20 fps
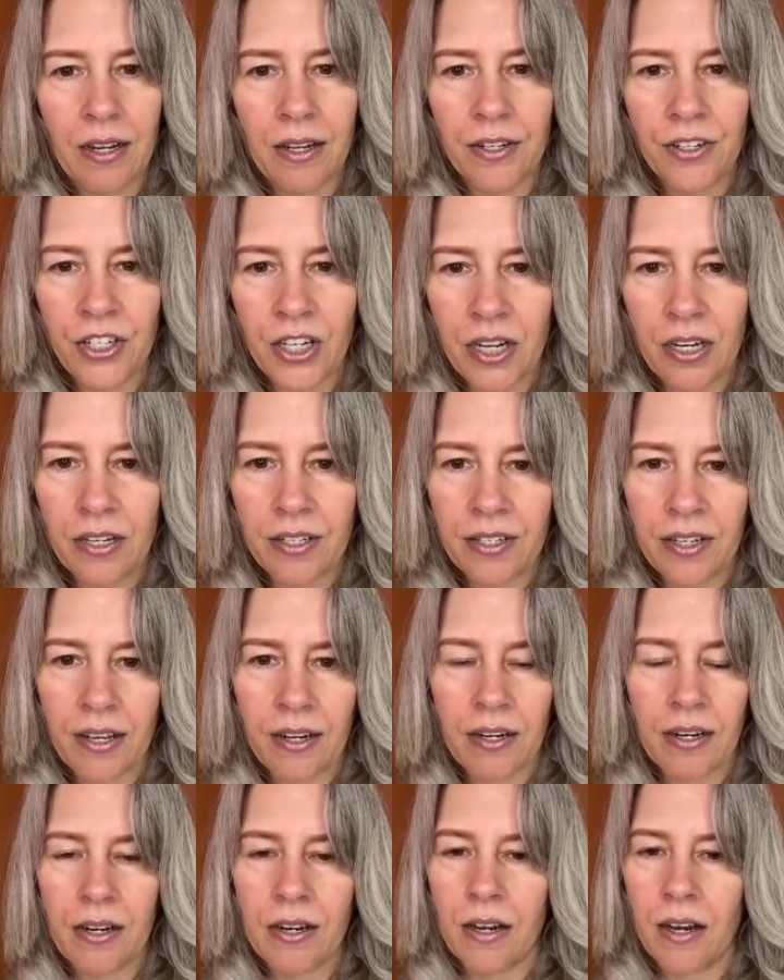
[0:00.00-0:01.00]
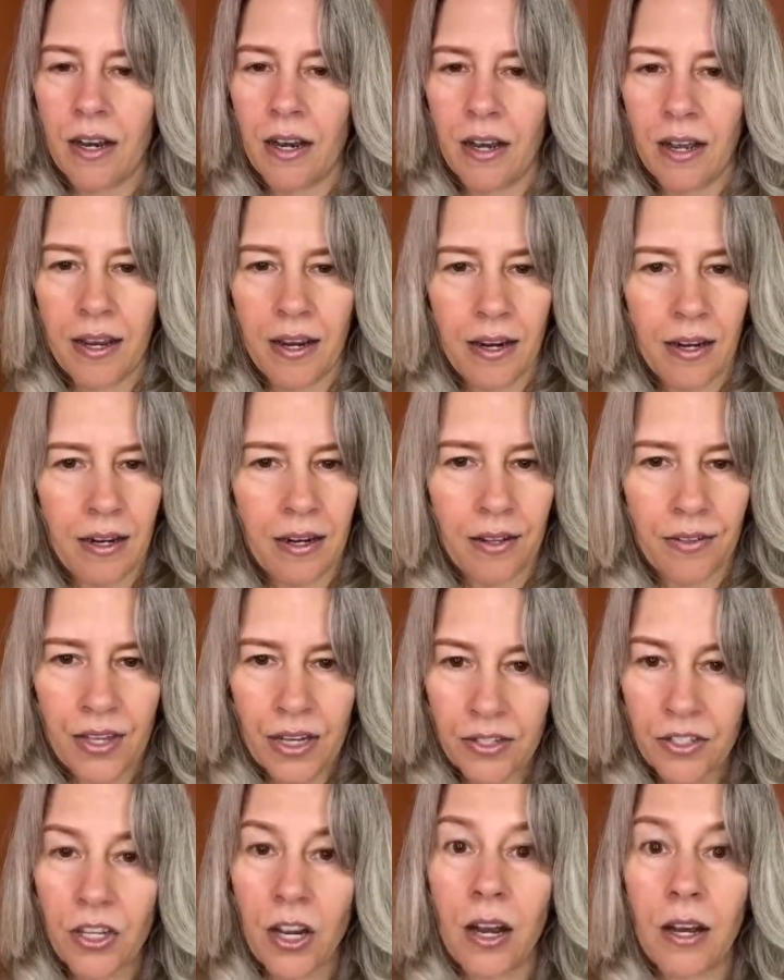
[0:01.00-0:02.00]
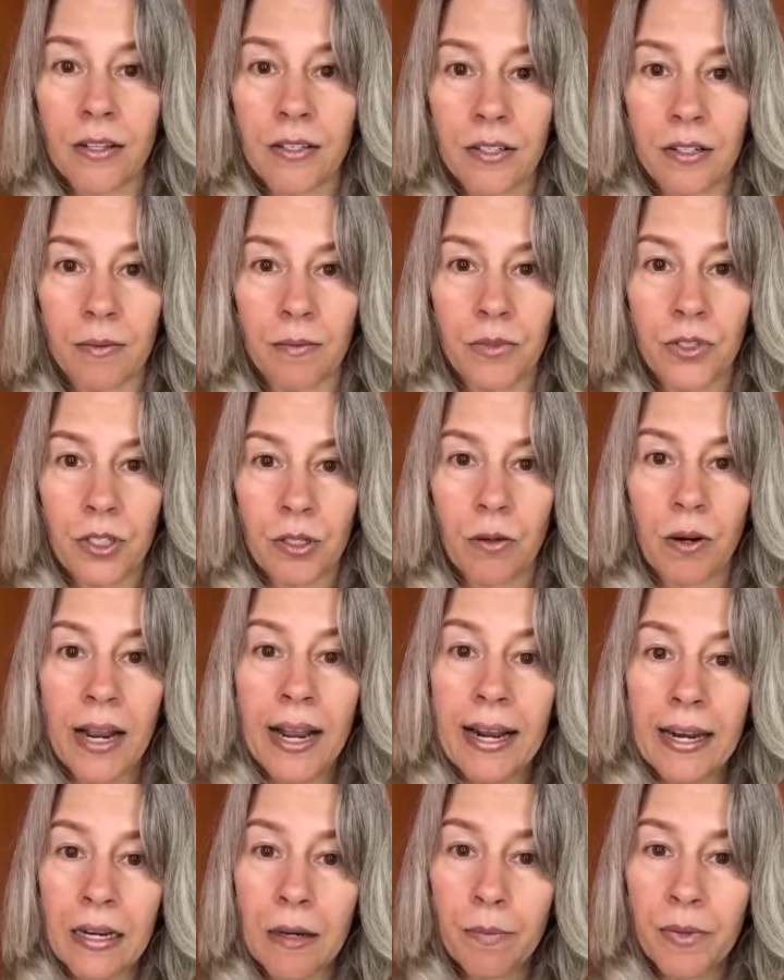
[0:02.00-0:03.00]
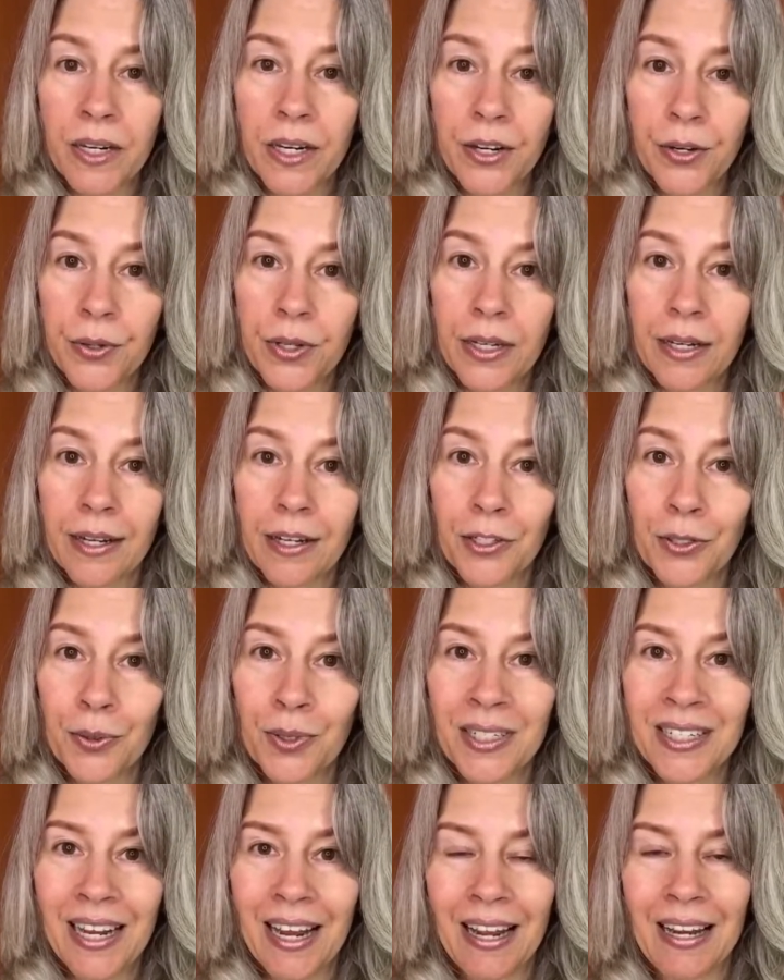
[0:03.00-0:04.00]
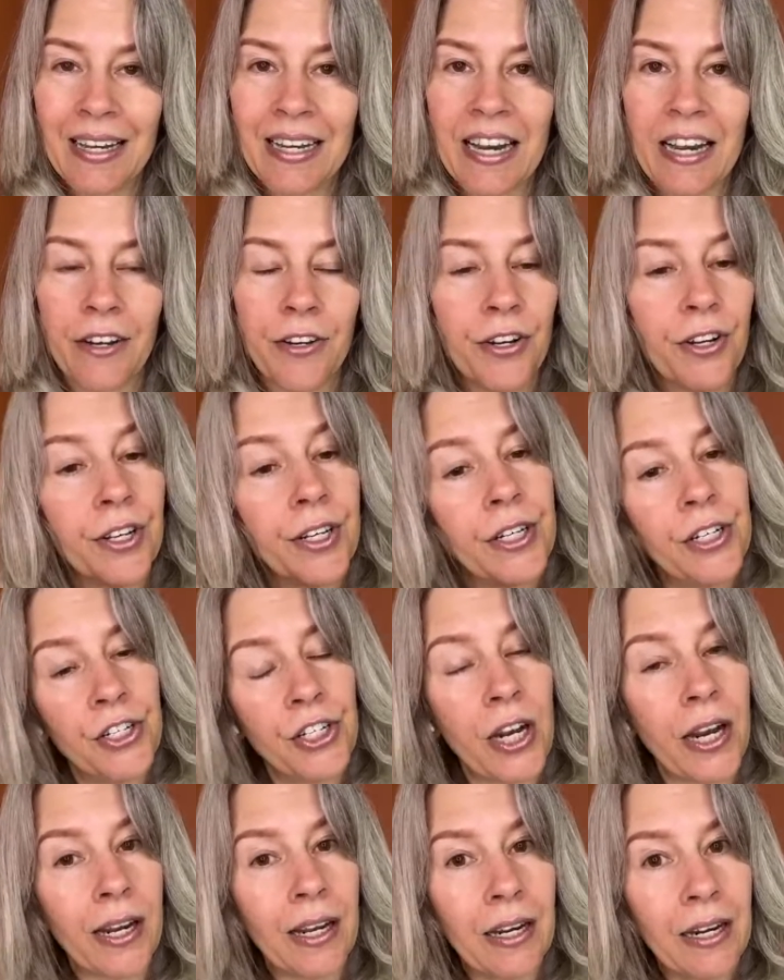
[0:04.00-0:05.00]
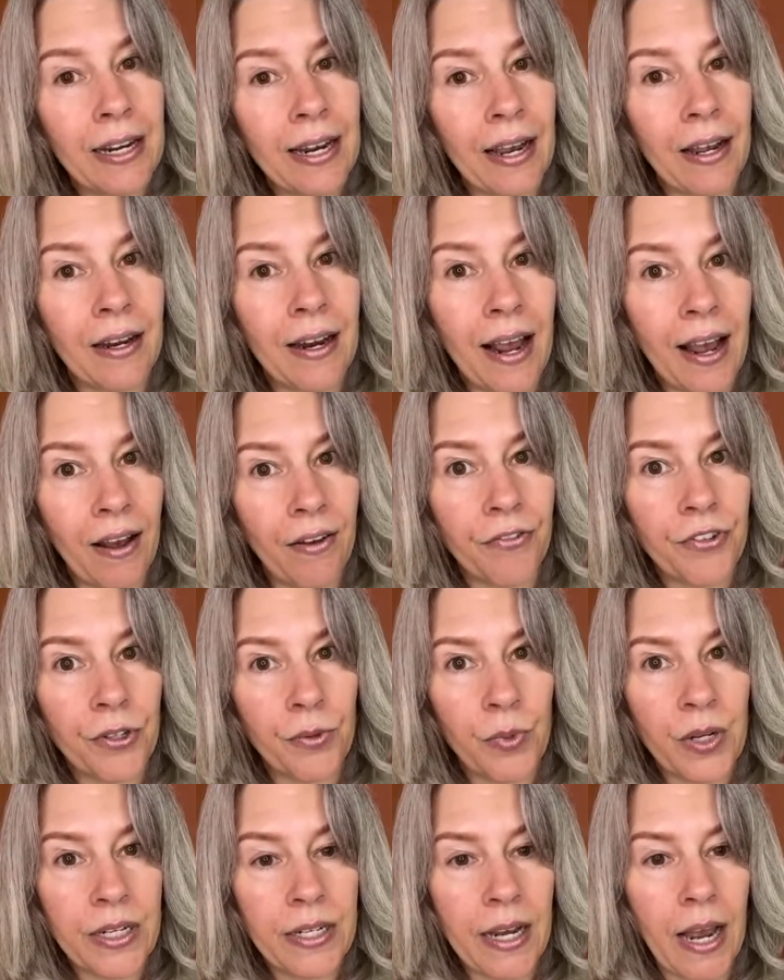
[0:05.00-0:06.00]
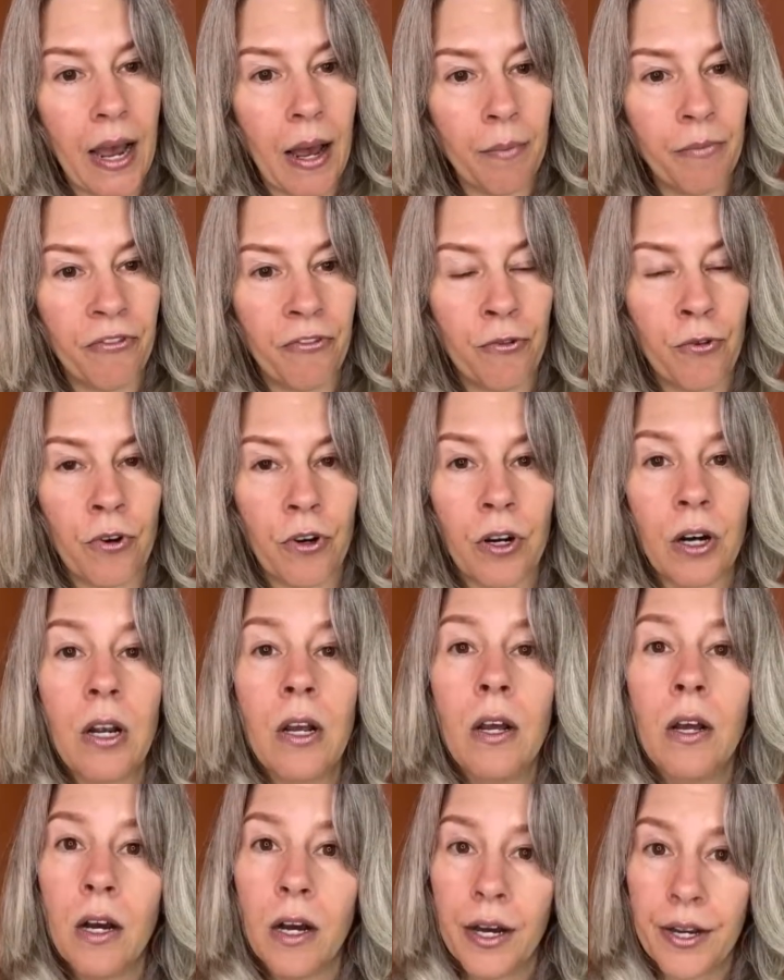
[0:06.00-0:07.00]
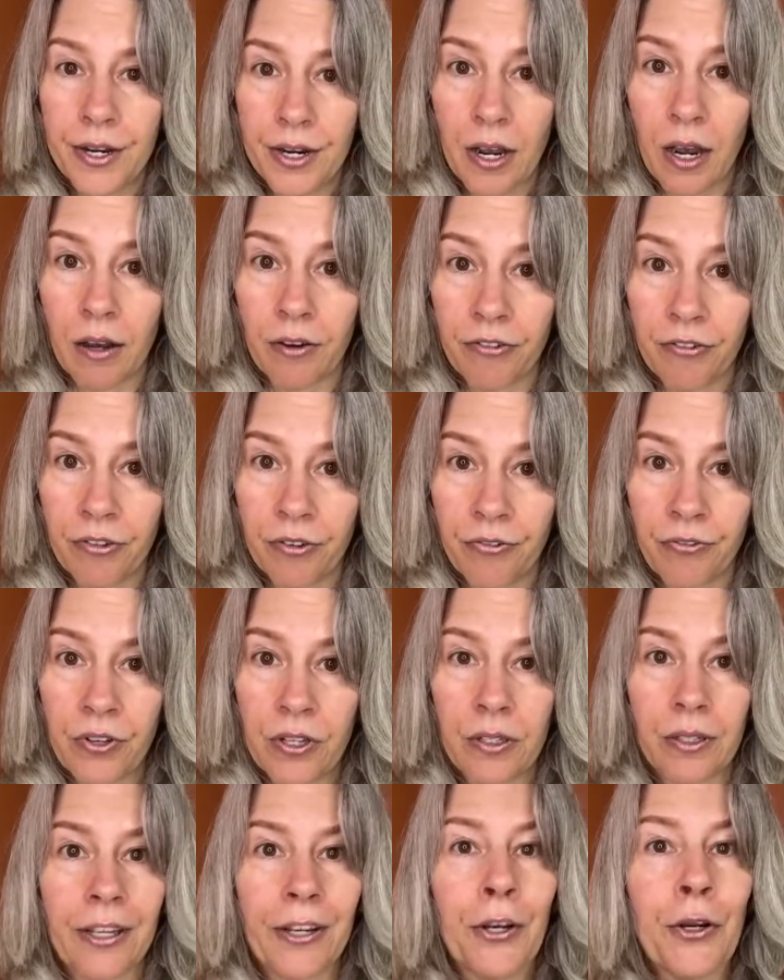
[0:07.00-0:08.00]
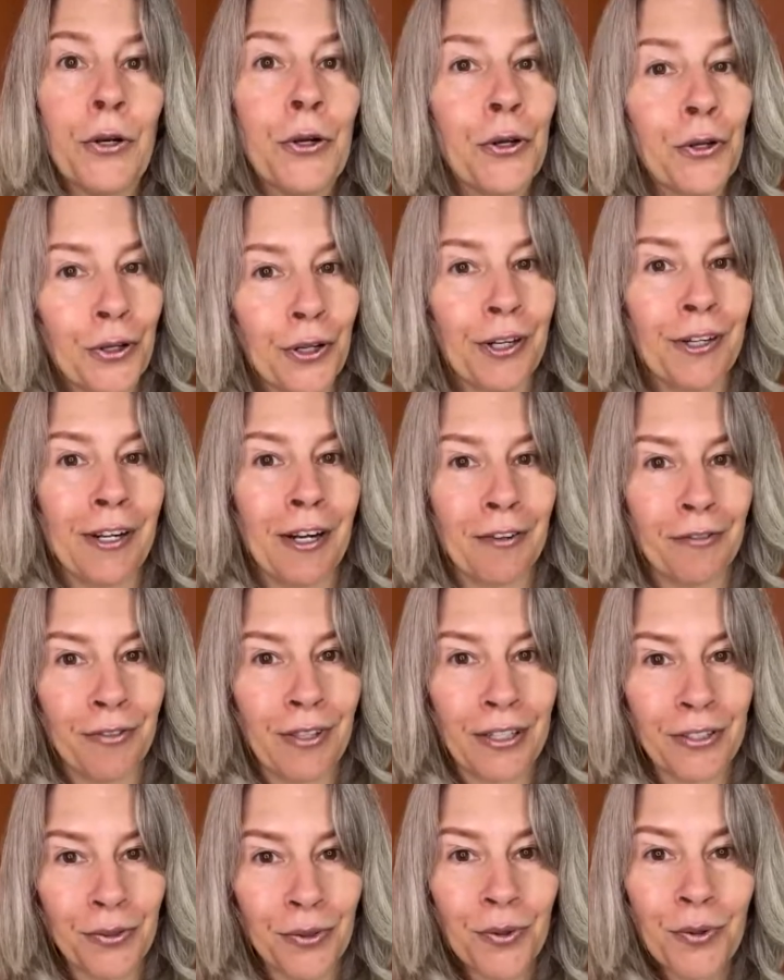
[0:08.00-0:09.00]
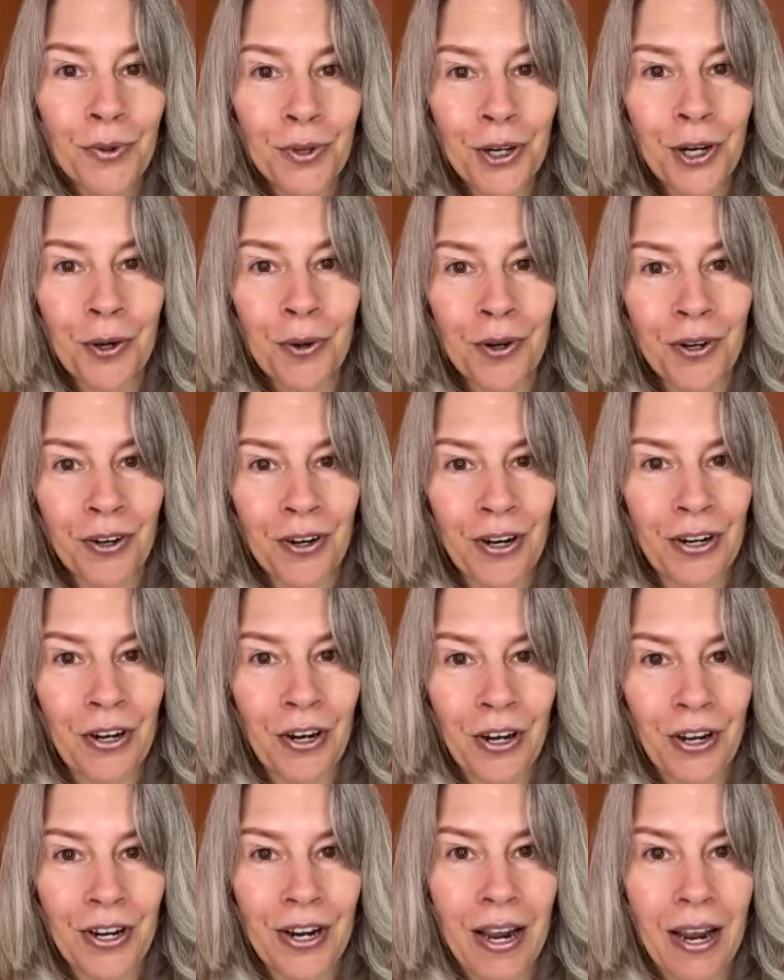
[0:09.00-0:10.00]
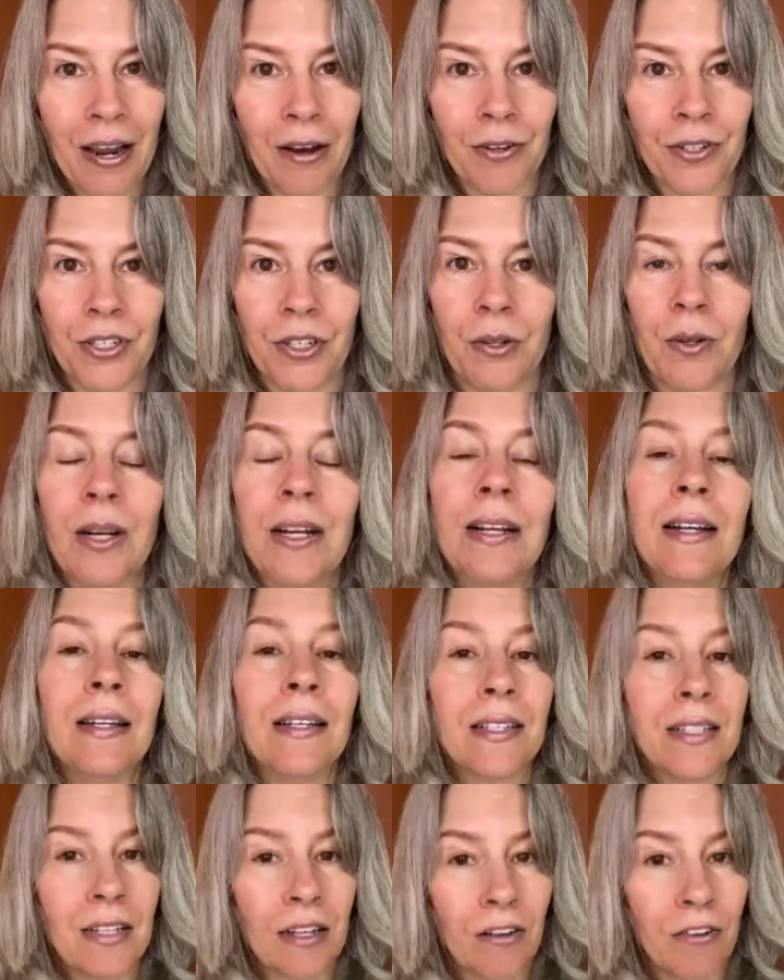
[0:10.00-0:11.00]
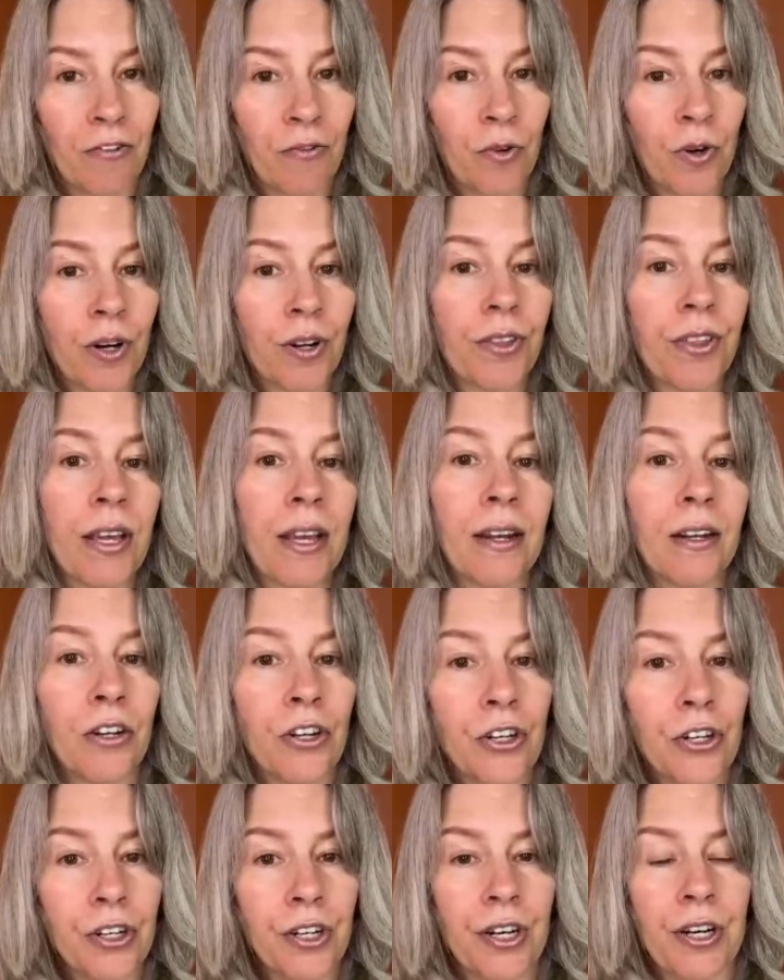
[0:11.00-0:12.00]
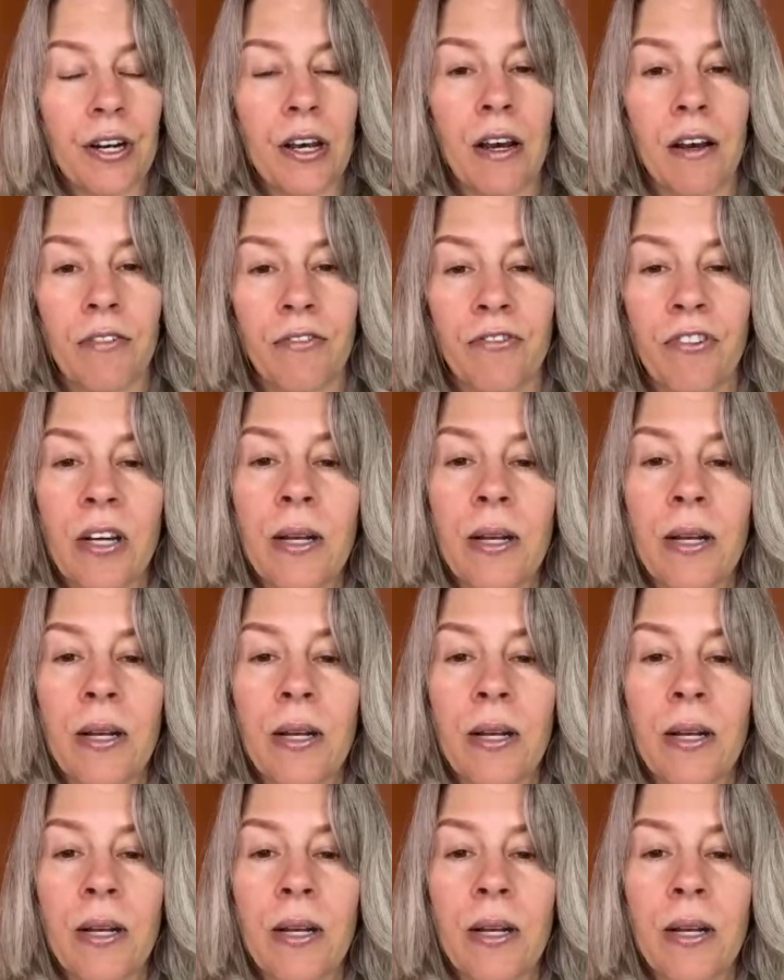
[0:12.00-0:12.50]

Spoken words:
Jen is at a 9. That's awesome. So anybody who didn't get to a 10 yet, you're going to check it again after we tap for enough, feeling good enough. That's what we're going on now. So self-worth and good enough.